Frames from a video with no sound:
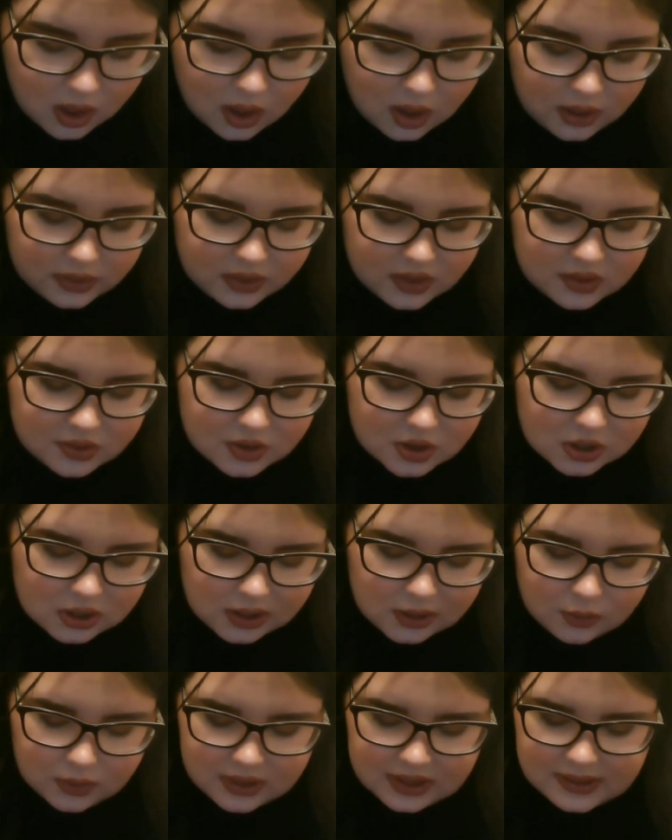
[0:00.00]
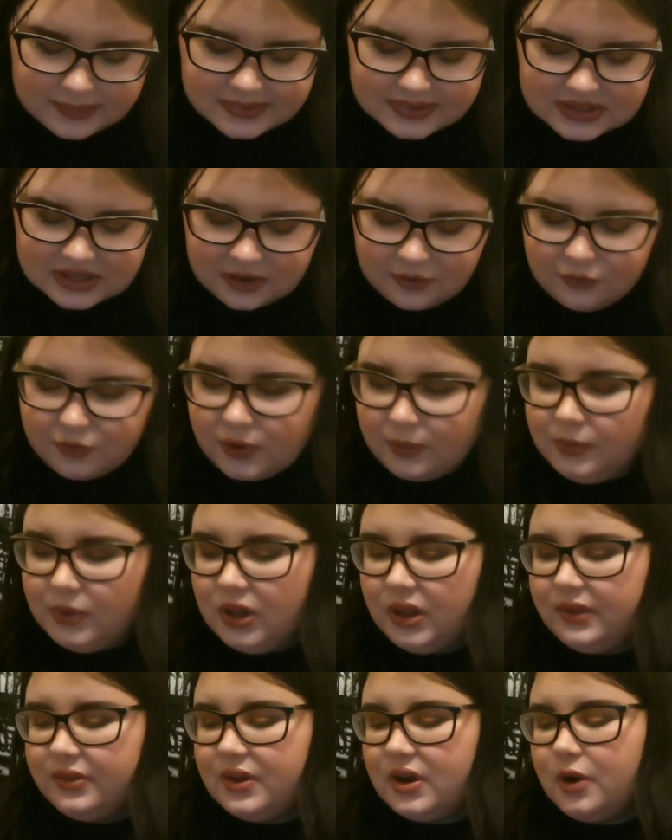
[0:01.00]
Another liquid lipstick
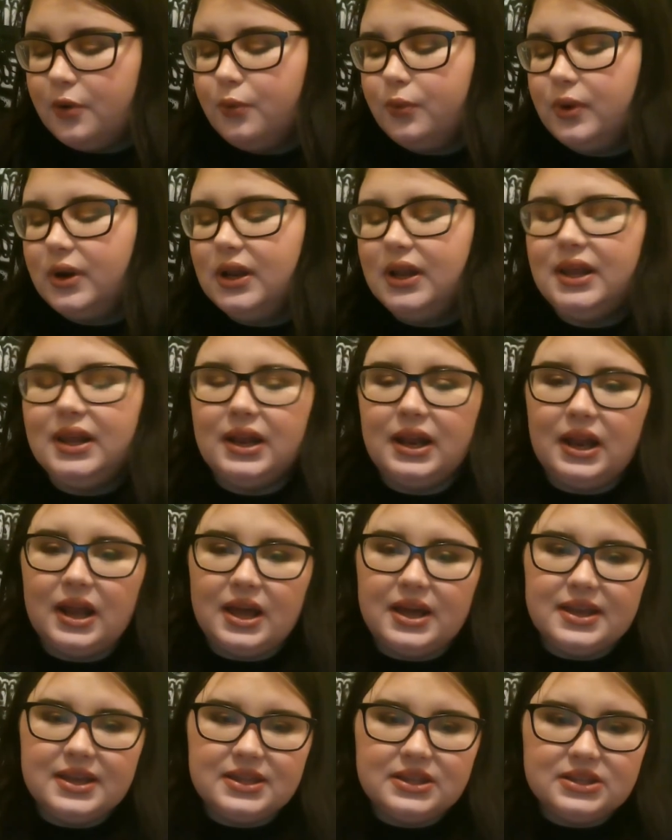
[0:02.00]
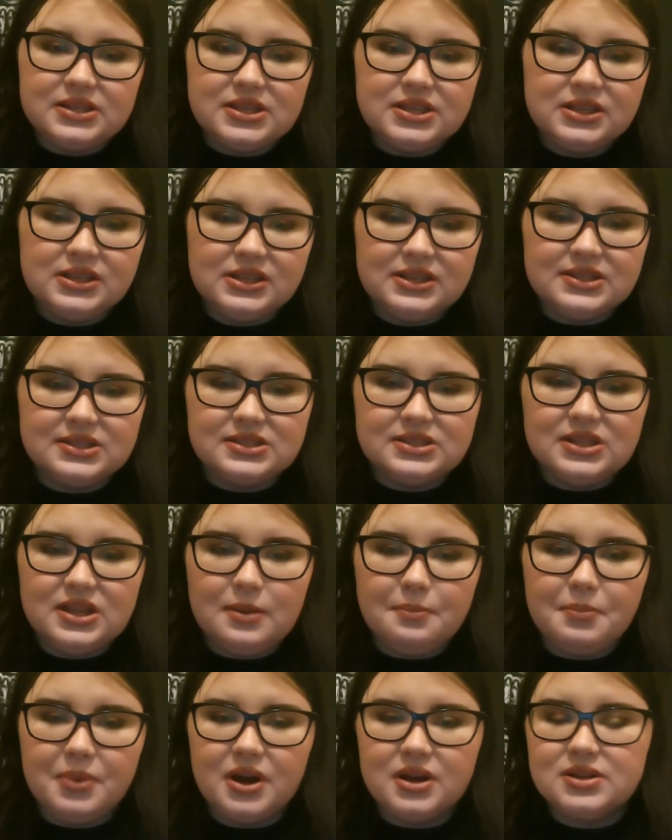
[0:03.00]
formula that I really liked is the
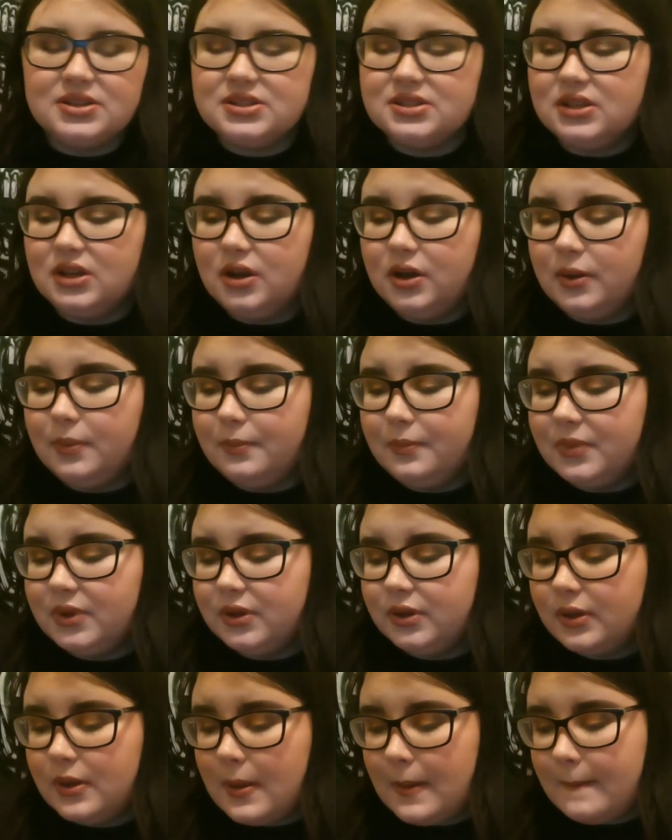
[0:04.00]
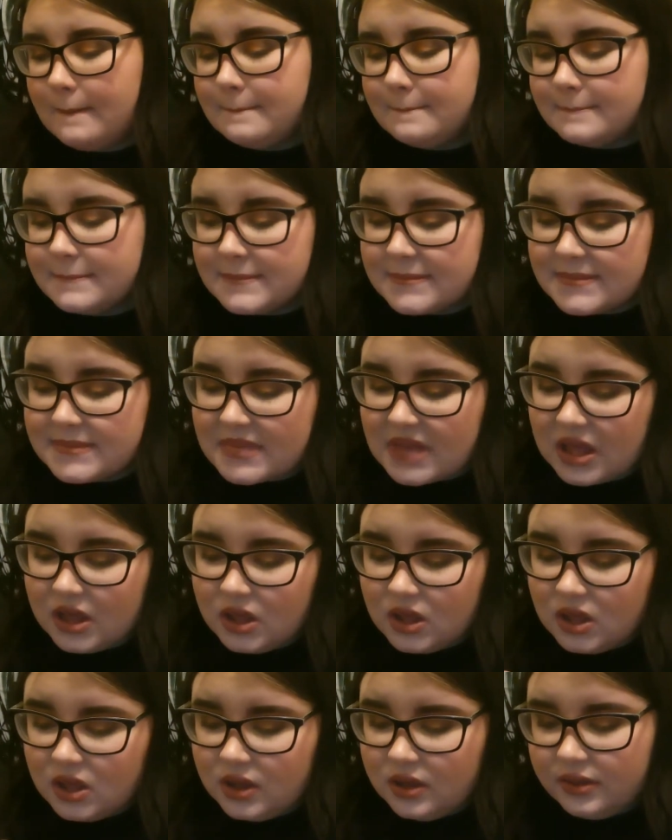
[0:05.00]
Buxom.
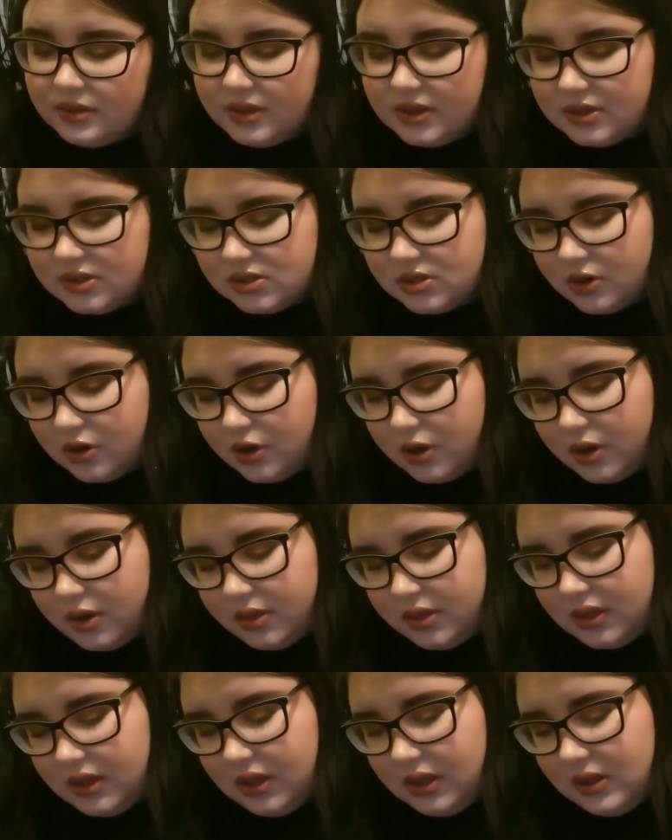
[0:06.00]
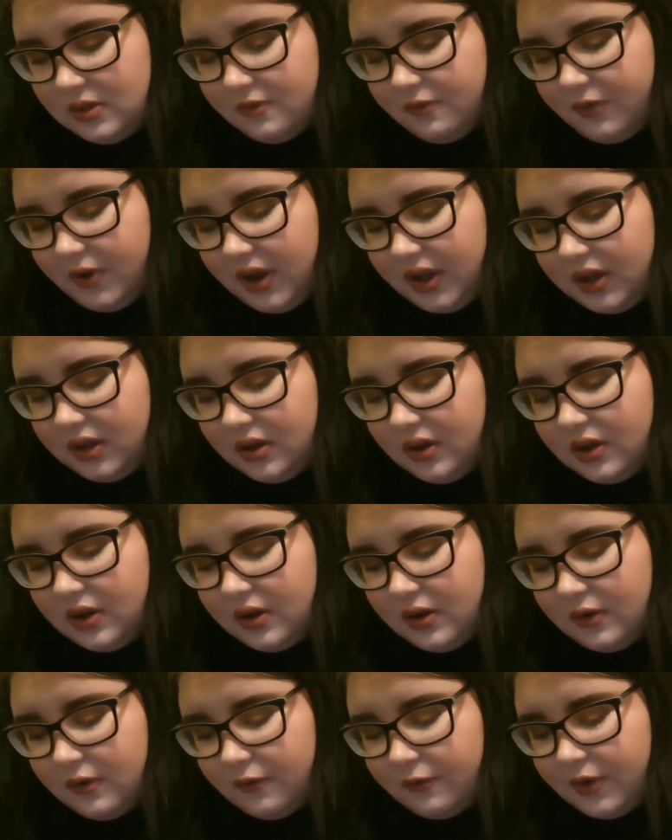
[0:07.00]
These are the
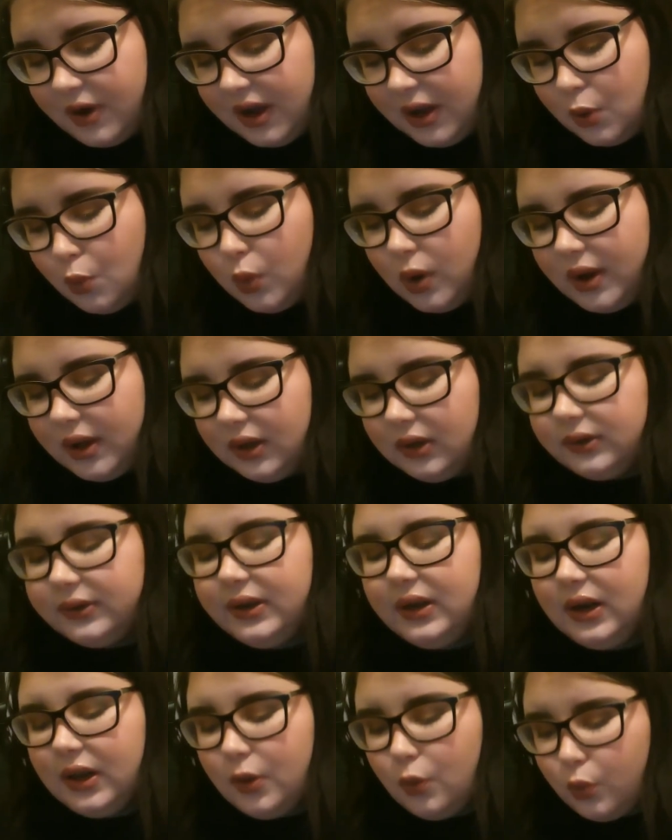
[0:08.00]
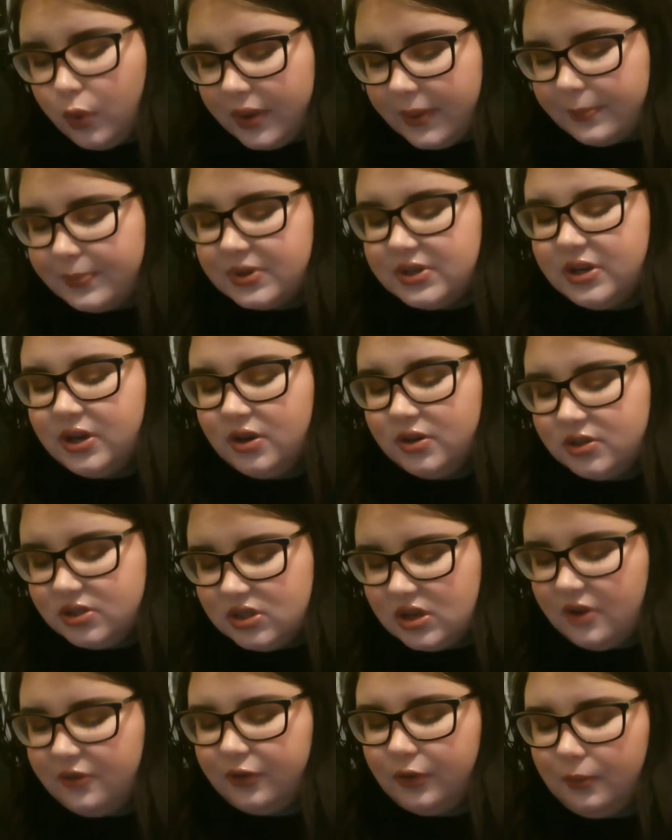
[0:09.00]
Wildly Whipped
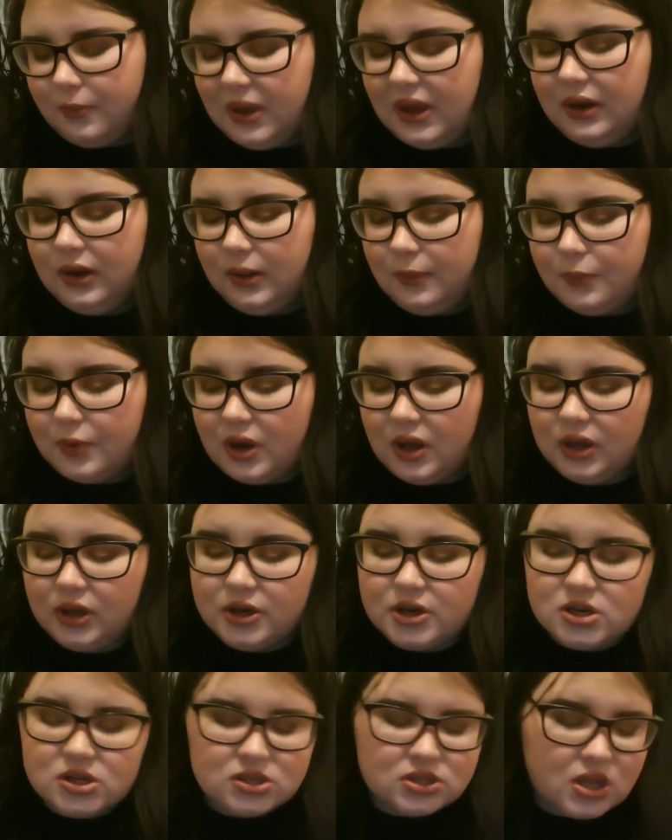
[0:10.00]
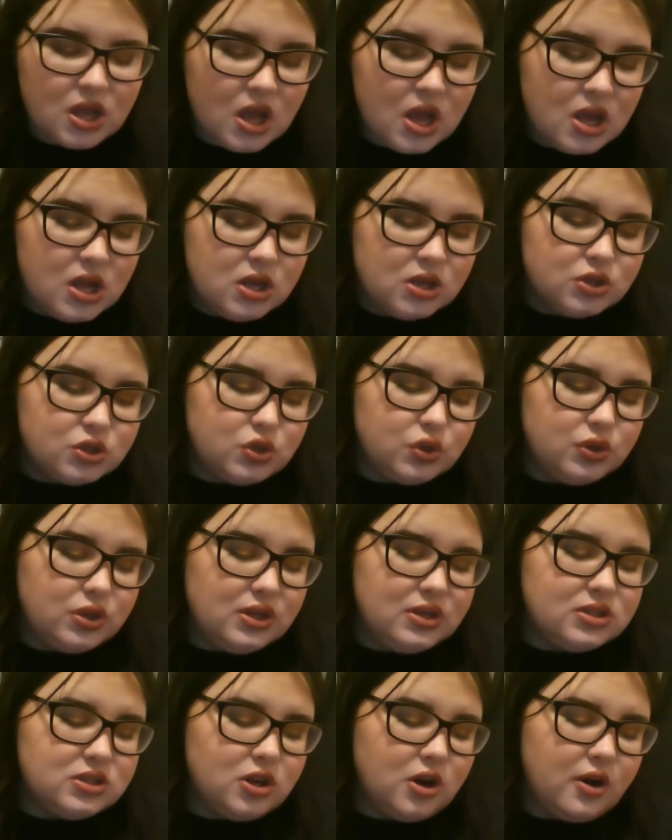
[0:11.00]
Soft Matte Lip Colors. So
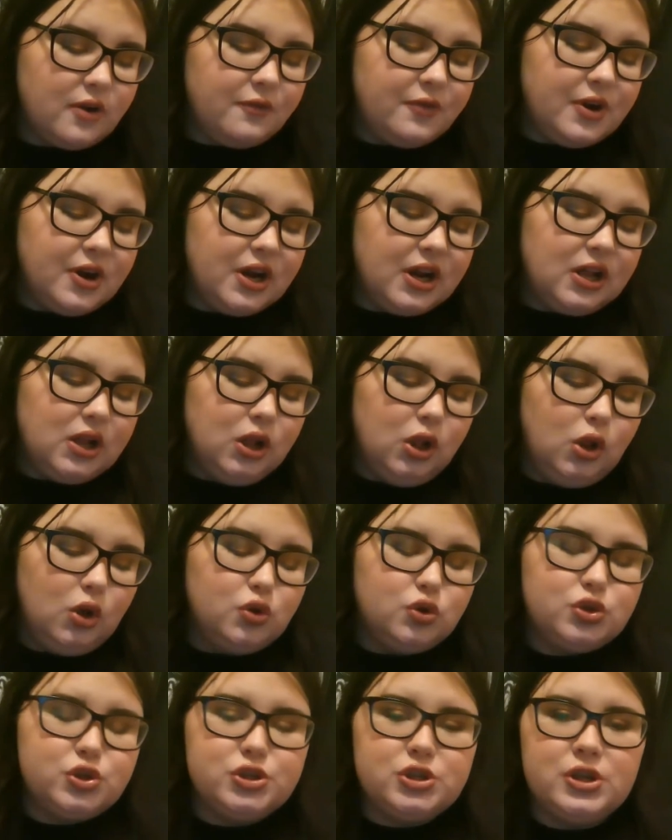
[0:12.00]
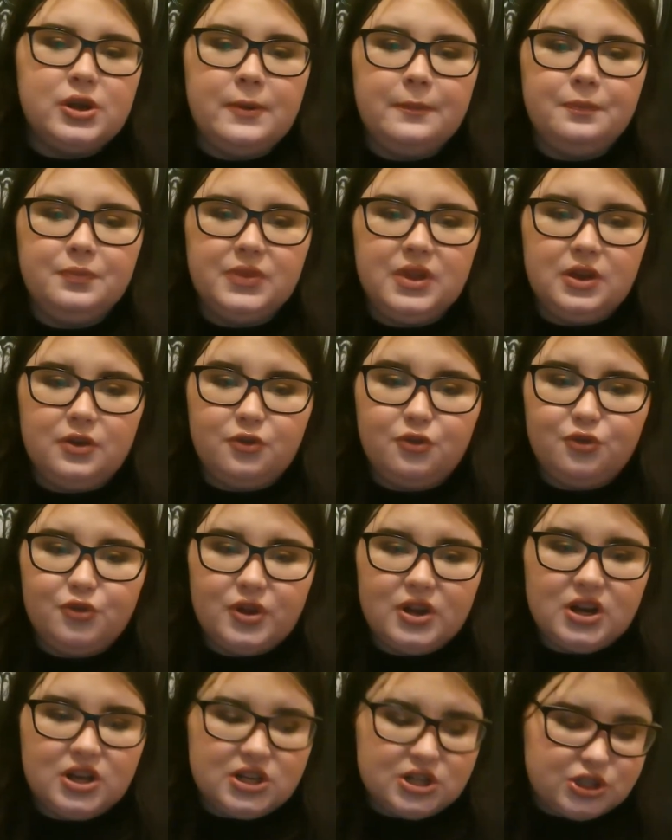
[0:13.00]
these are very close in
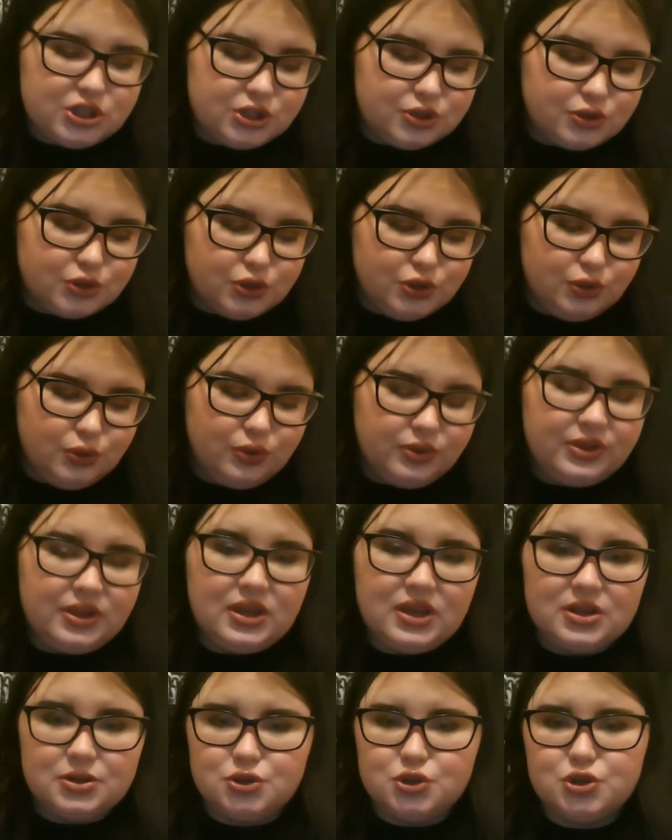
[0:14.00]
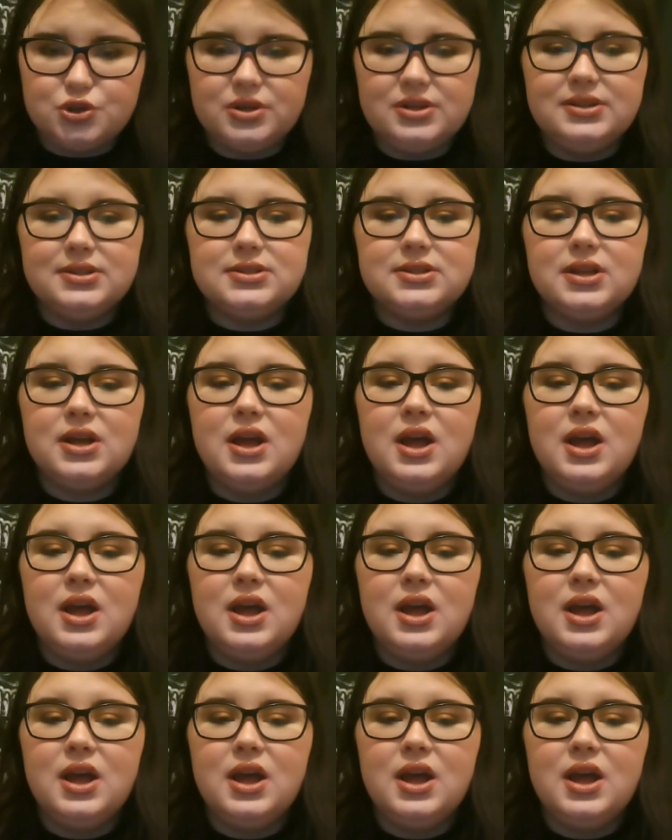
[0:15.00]
finish to the Catrice